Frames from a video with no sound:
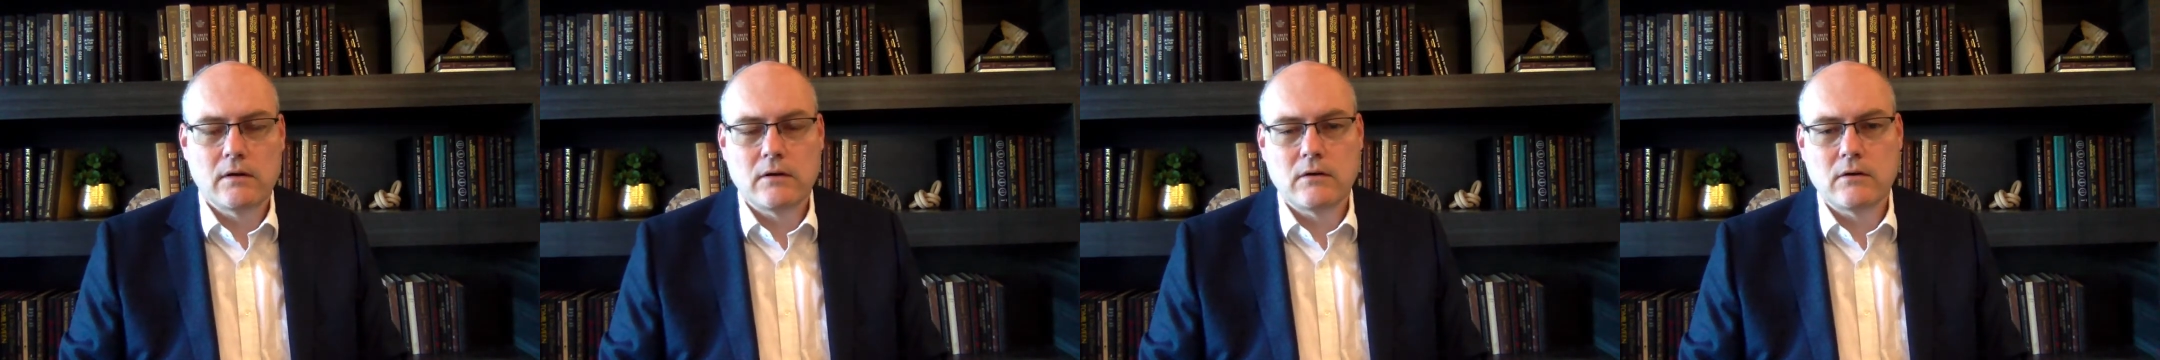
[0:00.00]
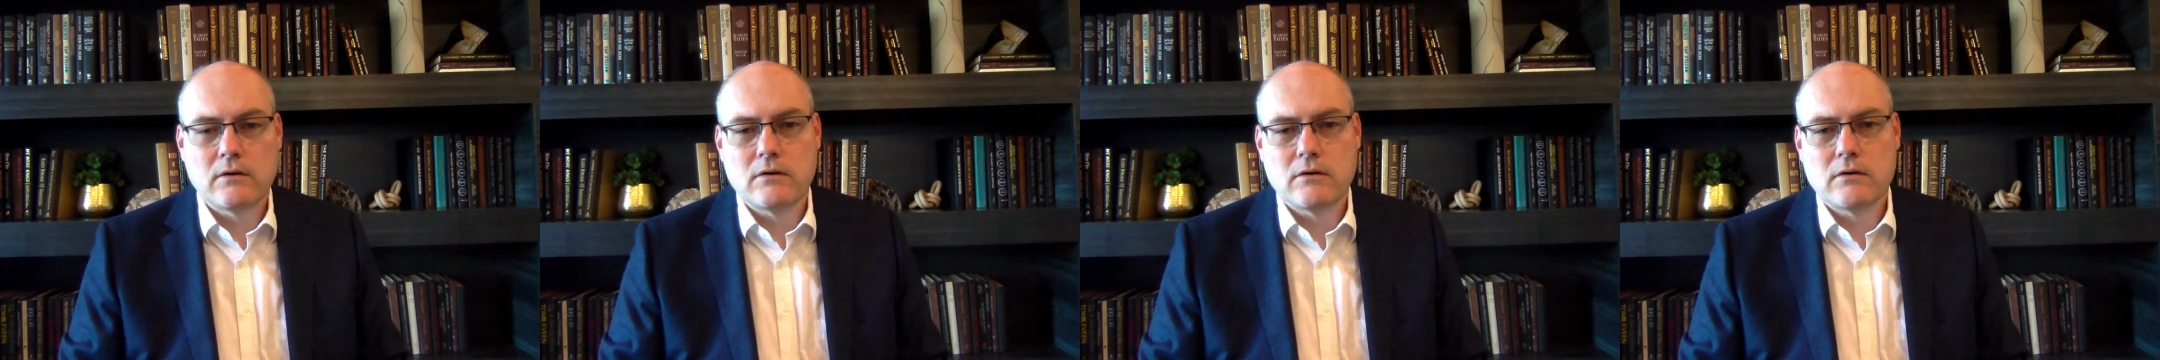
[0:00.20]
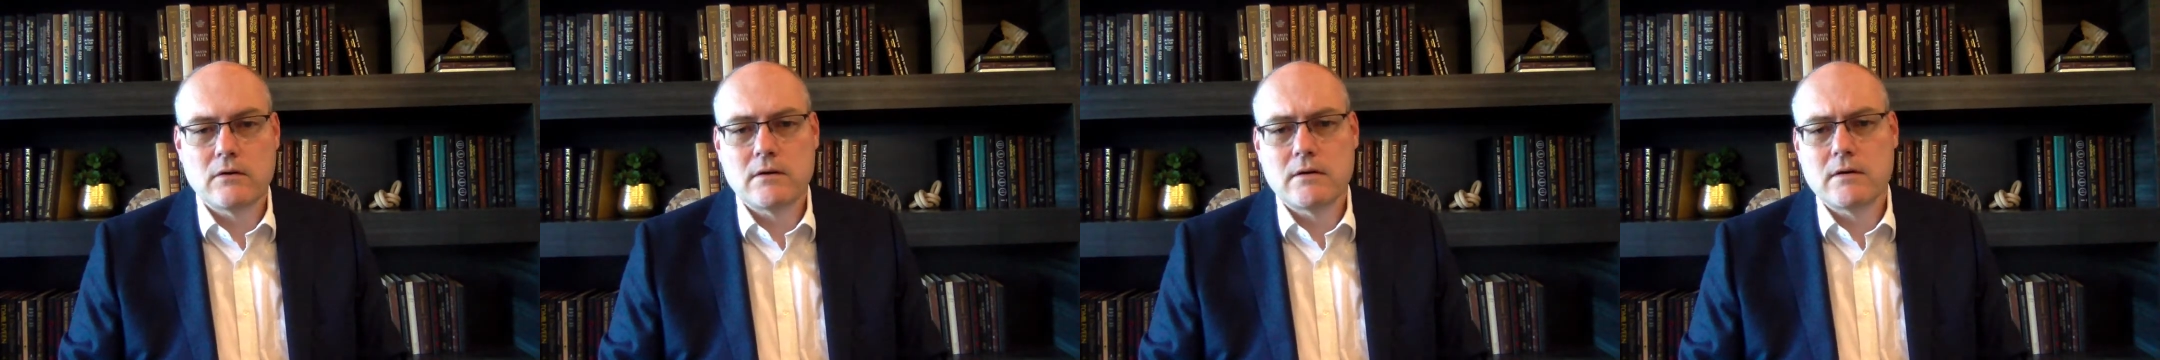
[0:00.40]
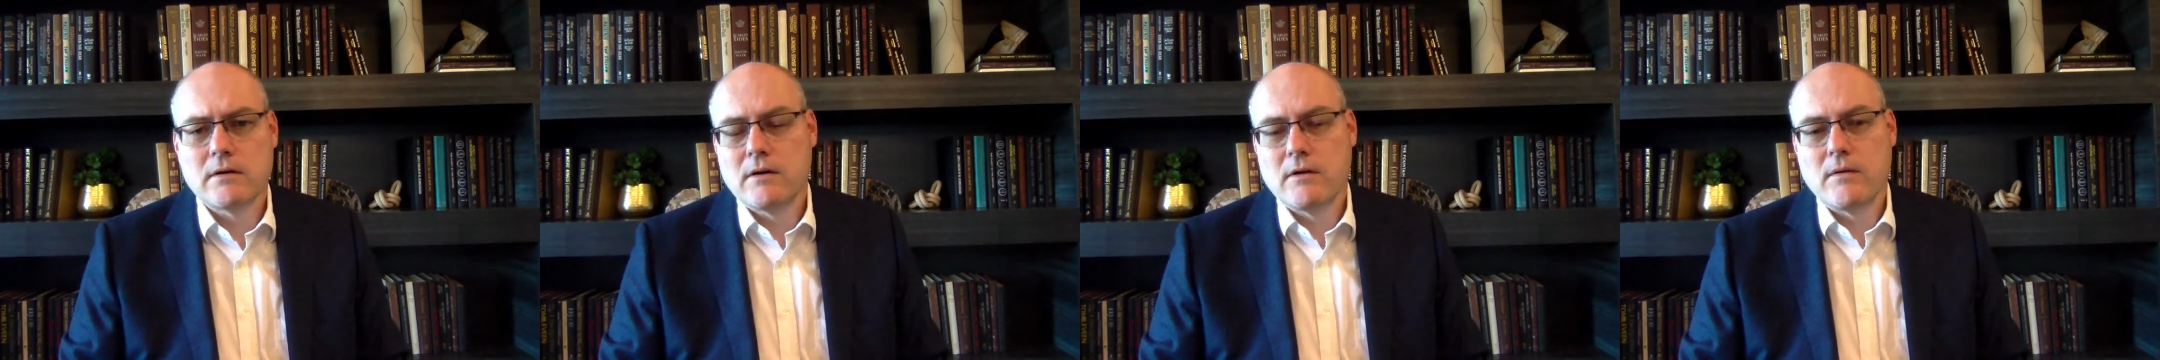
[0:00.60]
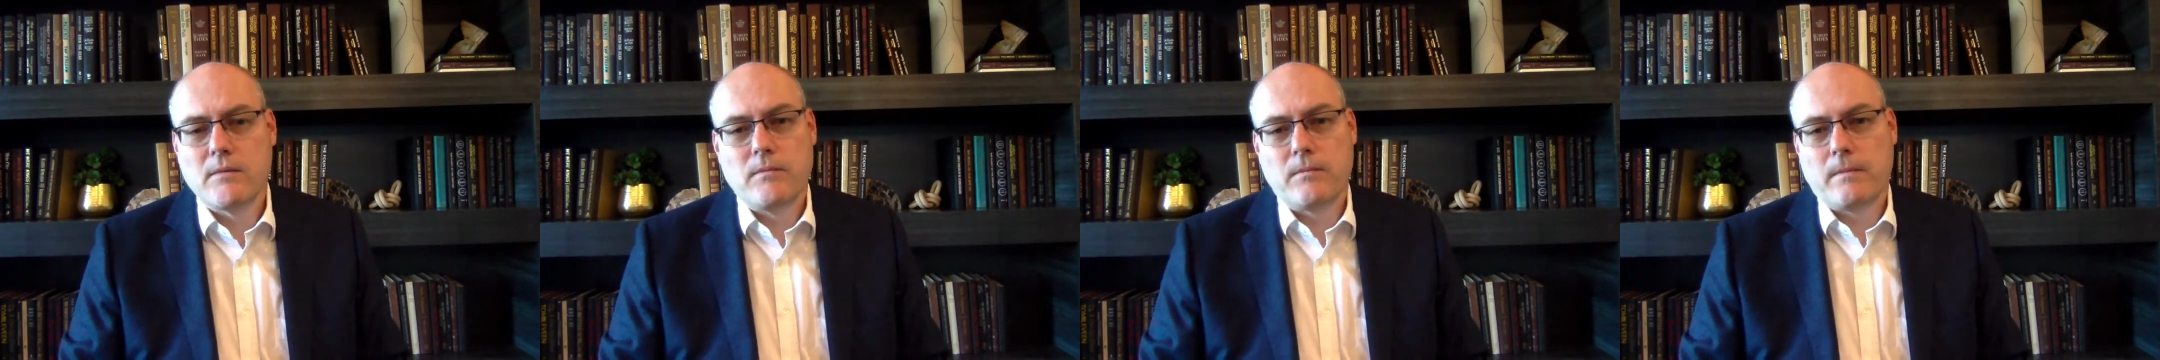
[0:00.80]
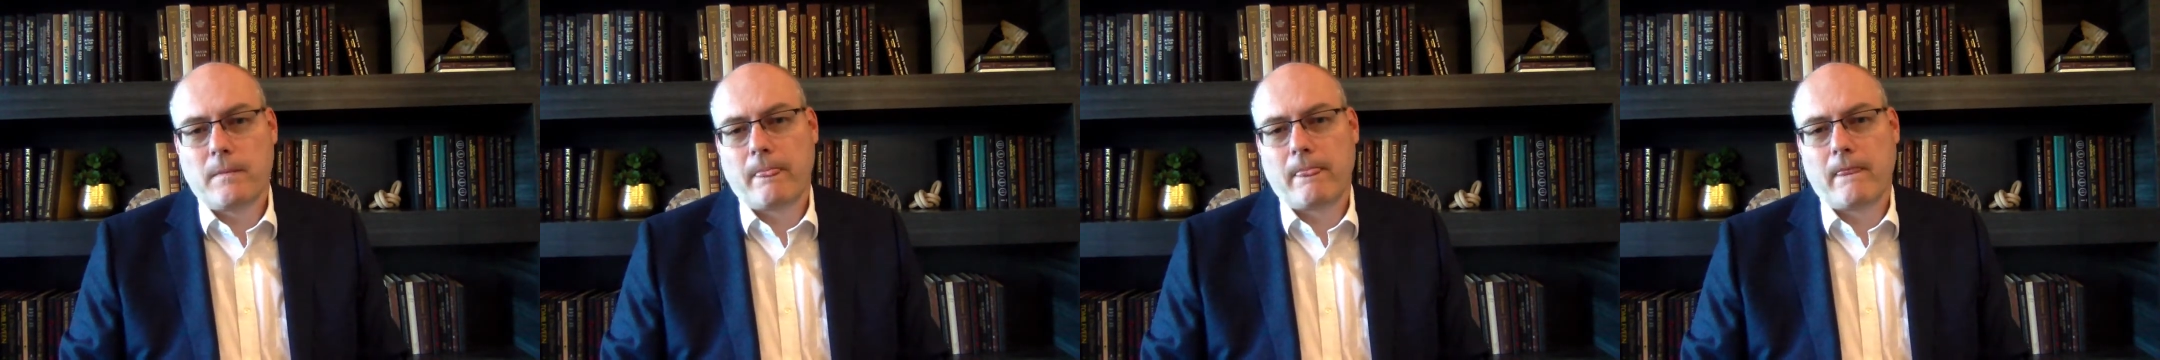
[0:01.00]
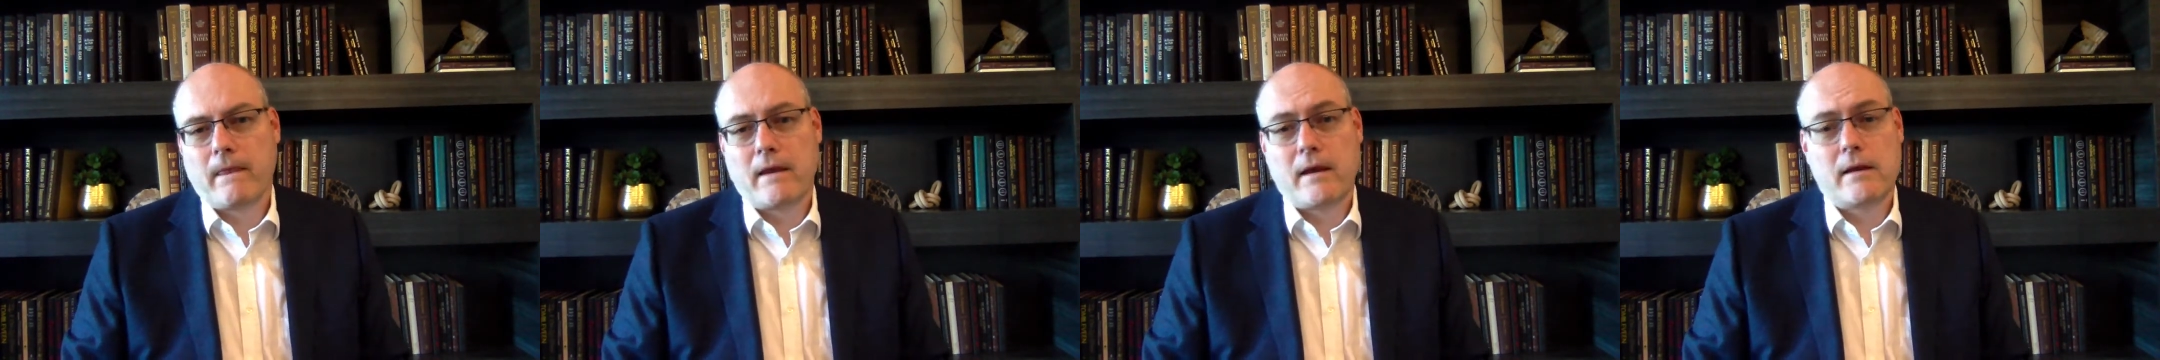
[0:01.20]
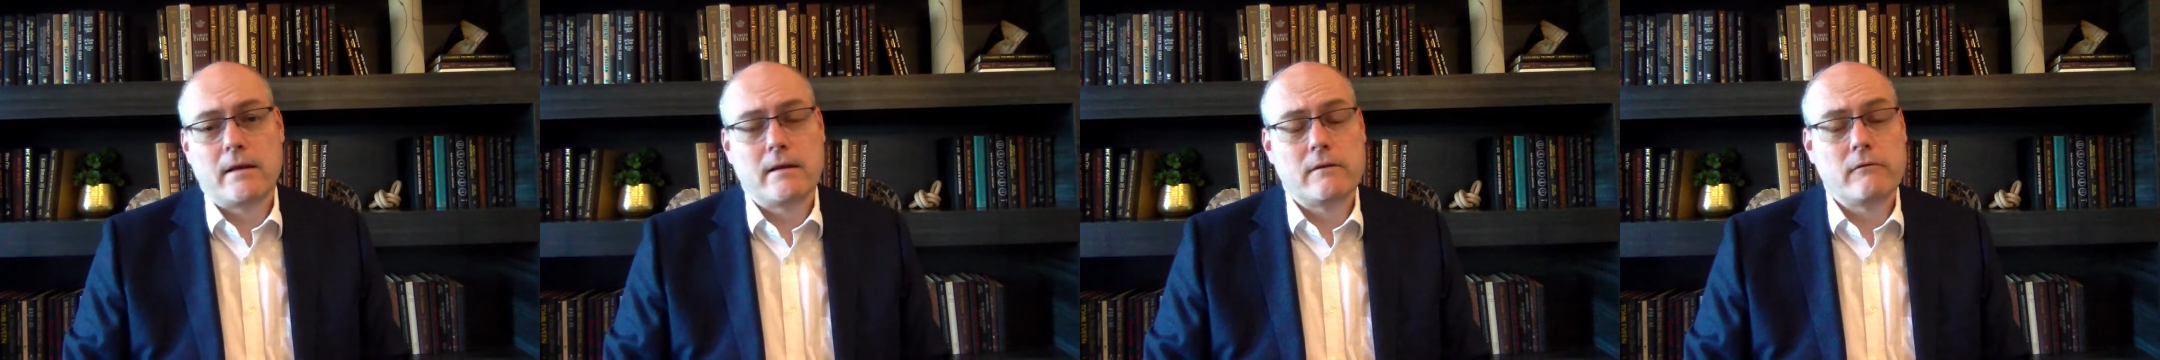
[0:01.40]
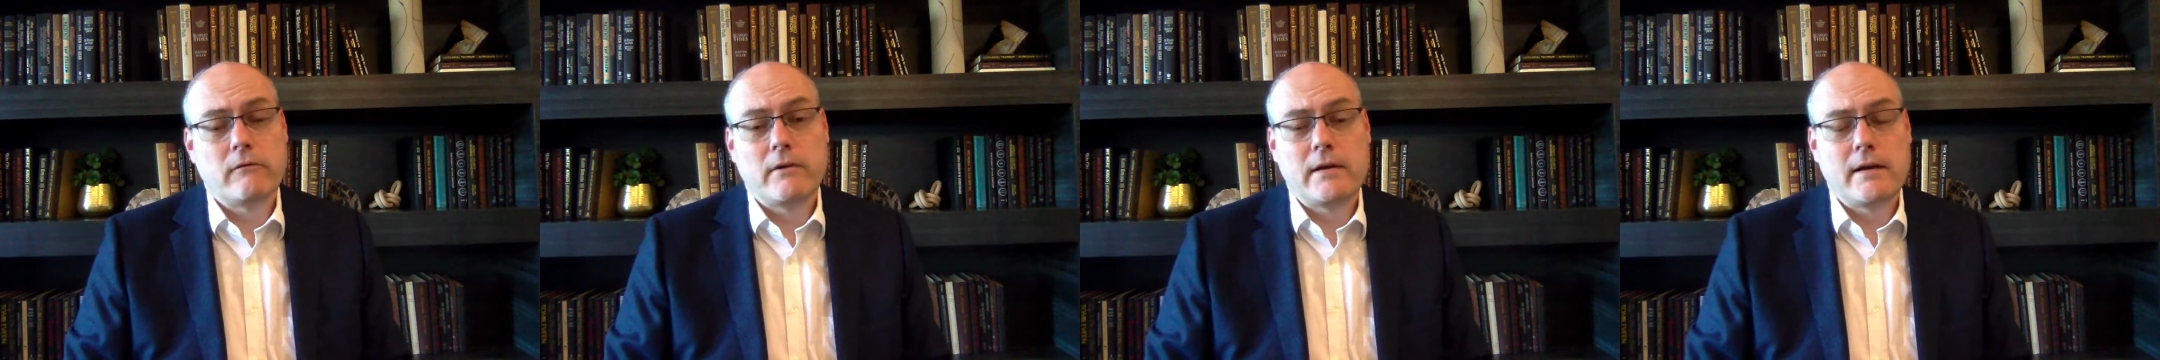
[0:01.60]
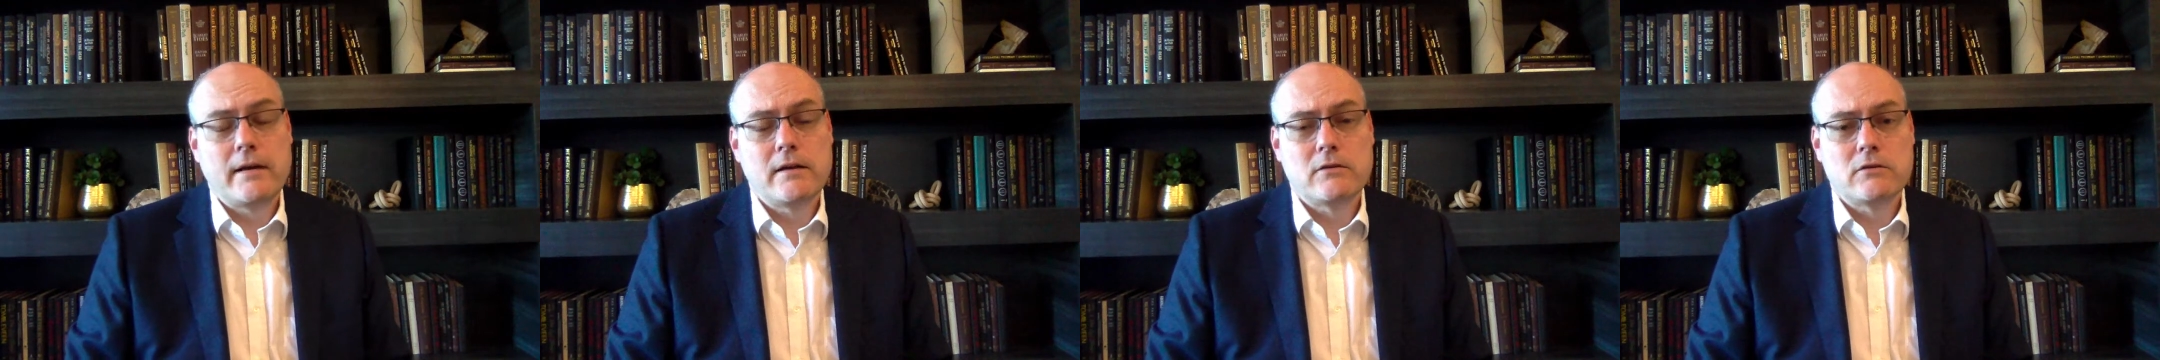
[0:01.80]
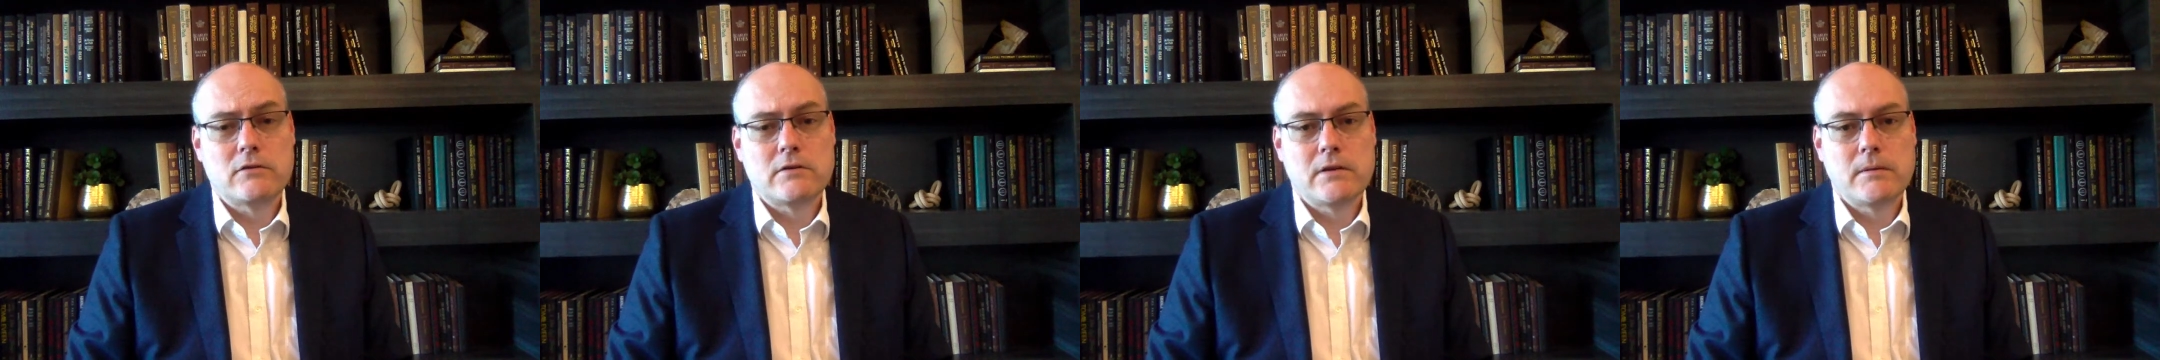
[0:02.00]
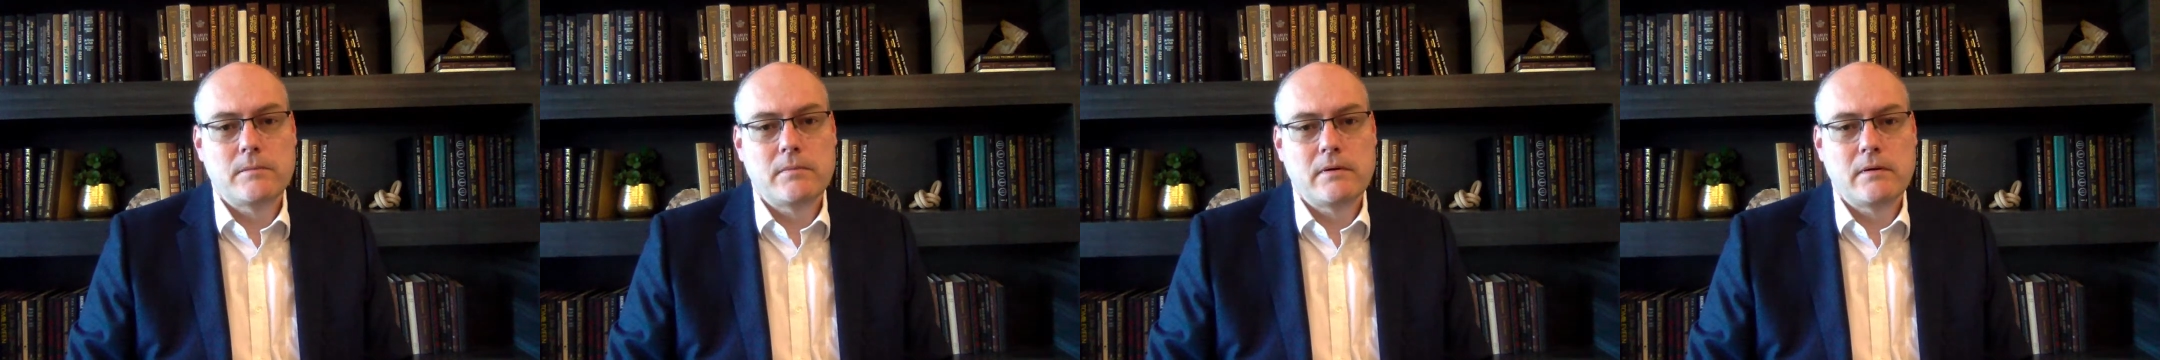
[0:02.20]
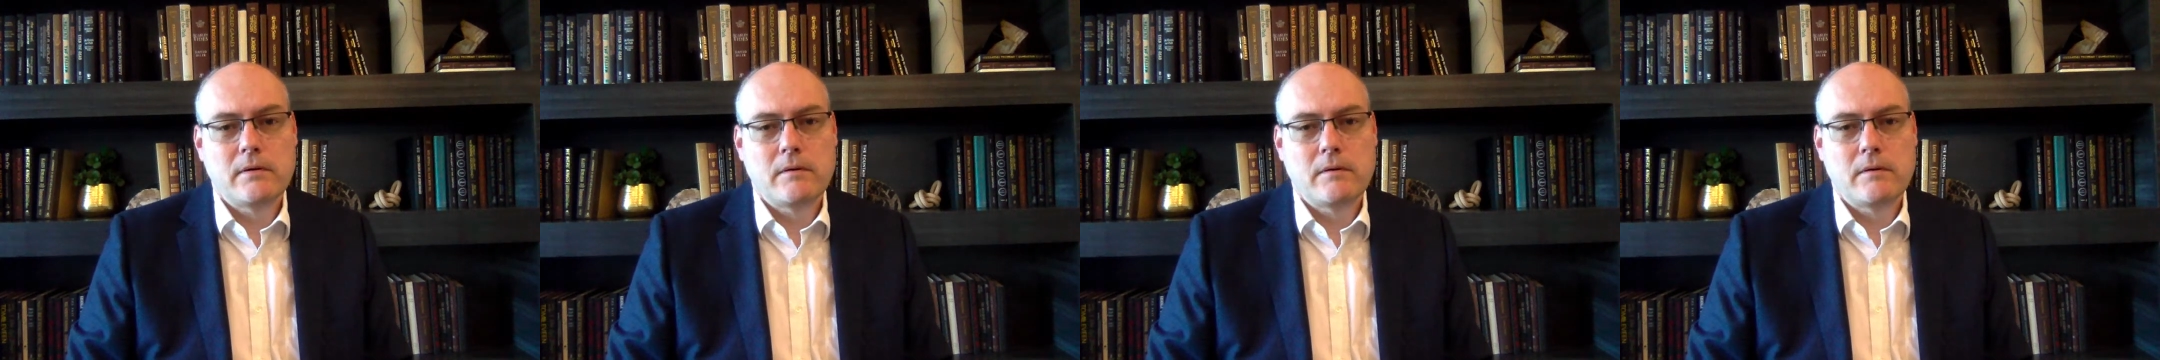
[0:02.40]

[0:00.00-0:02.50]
Or in a relationship,